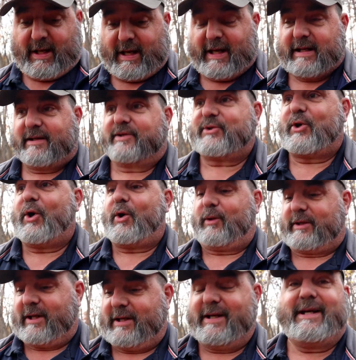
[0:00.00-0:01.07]
And it's
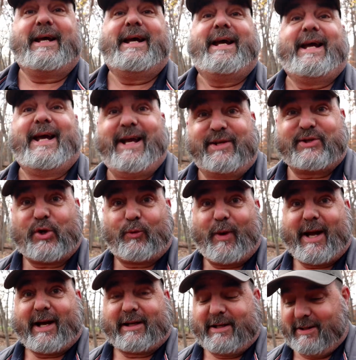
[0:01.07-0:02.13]
called It's a
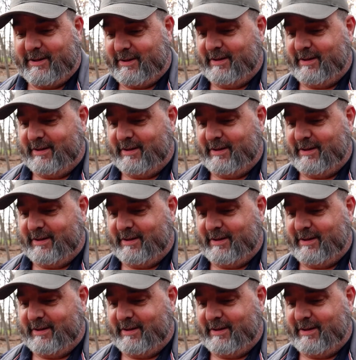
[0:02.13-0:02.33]
Wreck.